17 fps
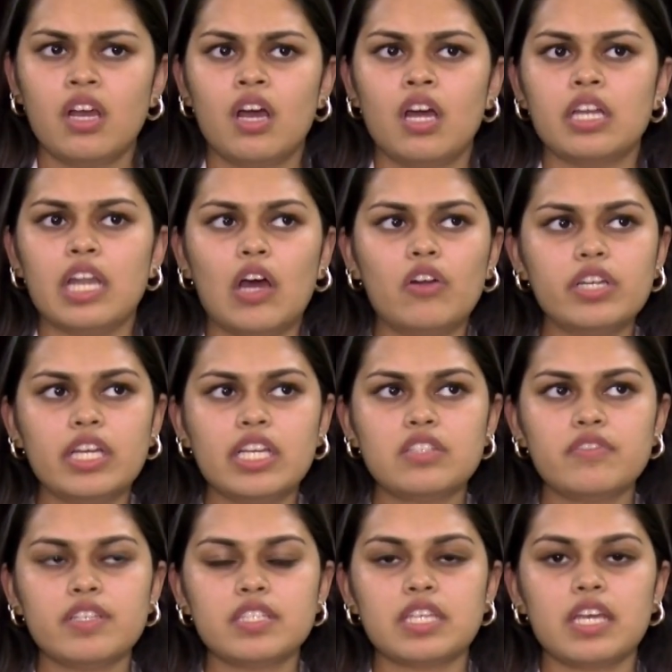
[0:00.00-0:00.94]
Nowadays
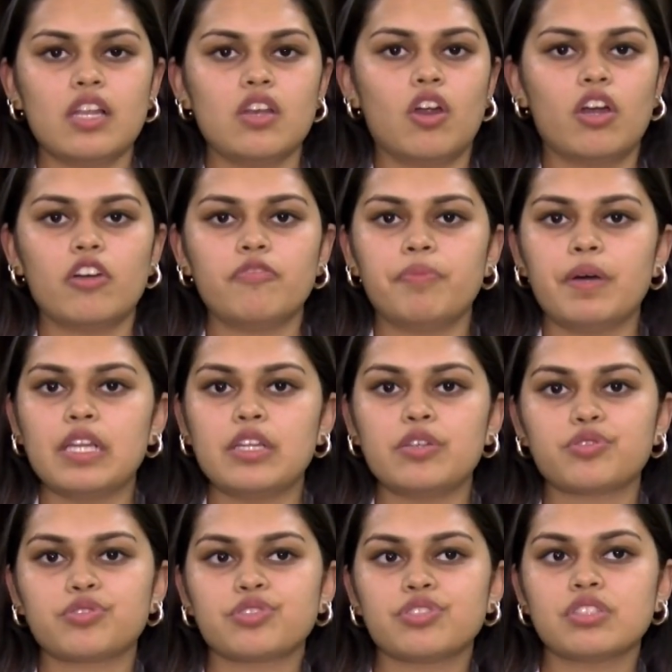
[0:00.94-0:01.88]
we see a lot of
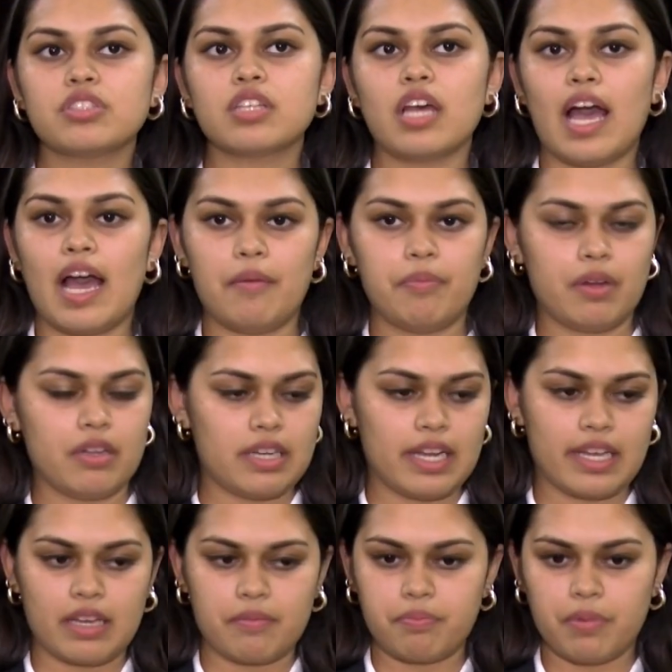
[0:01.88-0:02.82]
pollutions
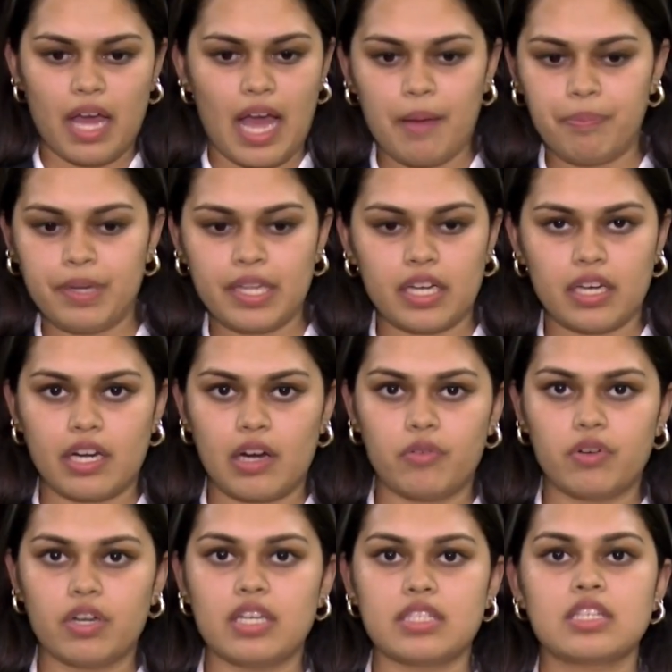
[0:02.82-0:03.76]
happening
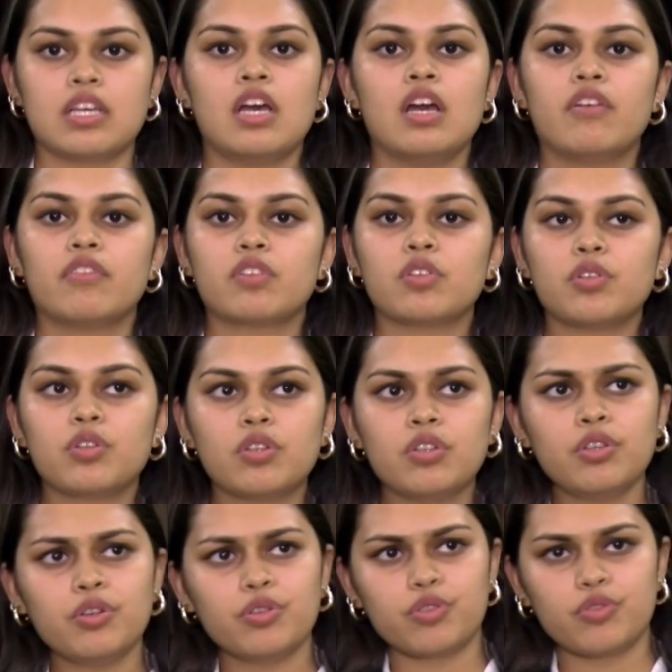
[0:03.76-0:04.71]
around us
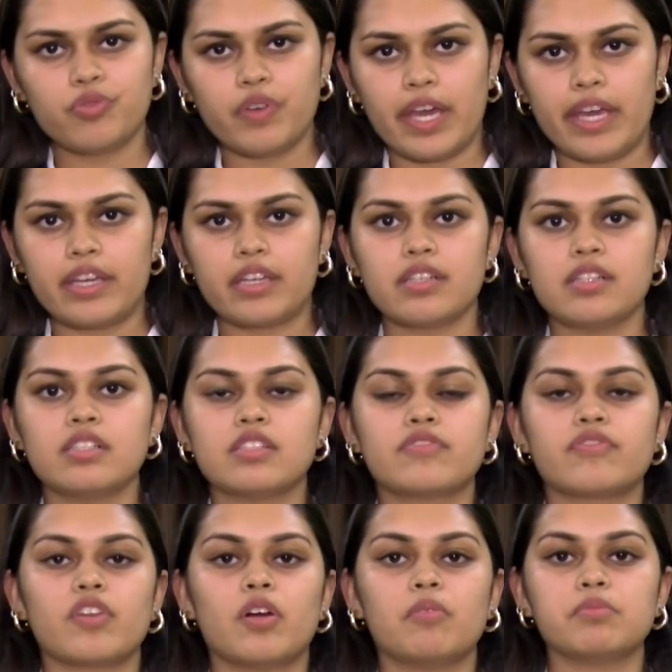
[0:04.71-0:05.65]
due to vehicles,
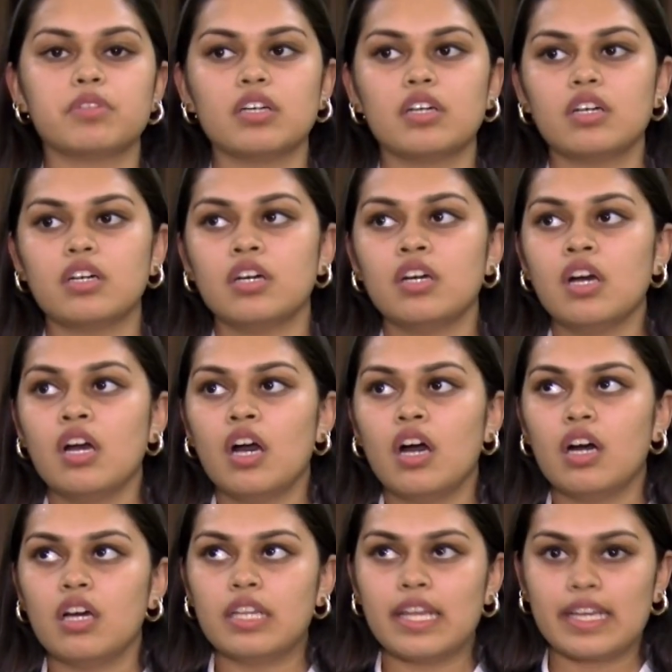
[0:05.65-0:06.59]
from the
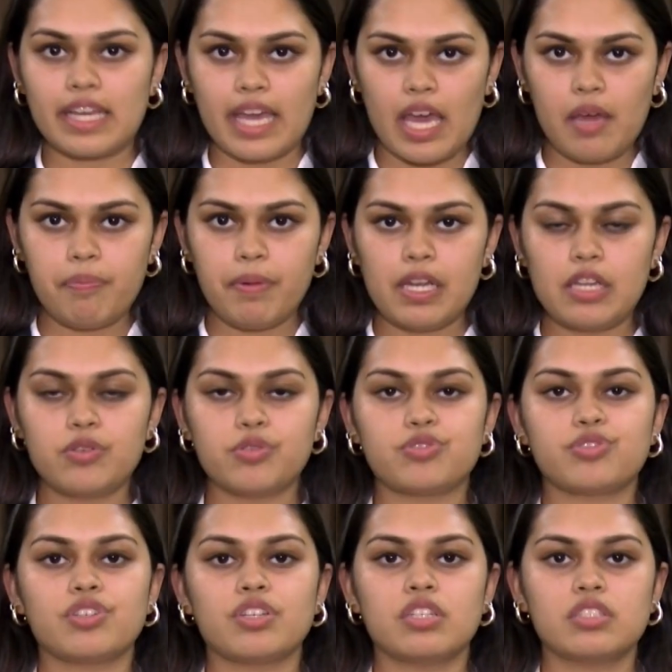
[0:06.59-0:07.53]
air
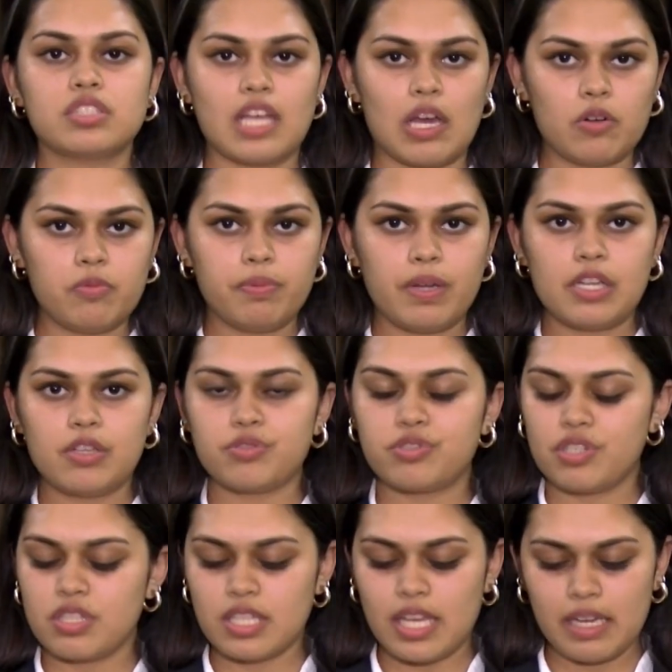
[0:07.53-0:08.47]
pollution, sound
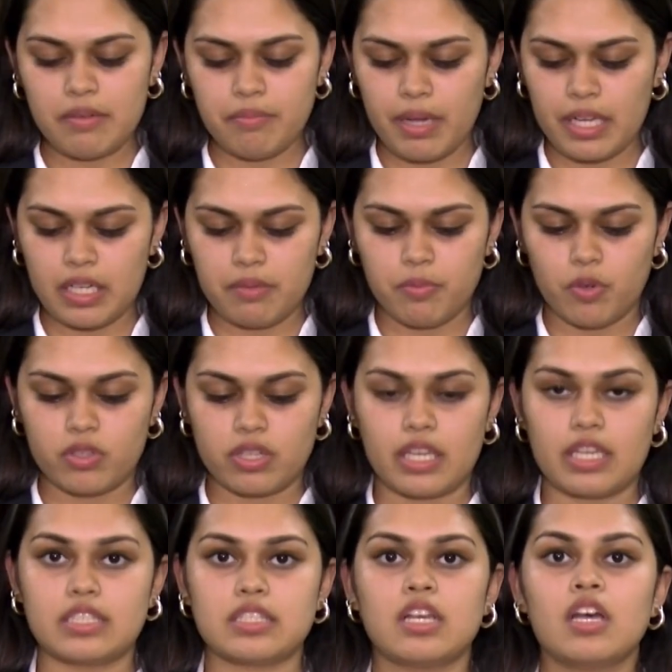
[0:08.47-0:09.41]
pollutions and many more things.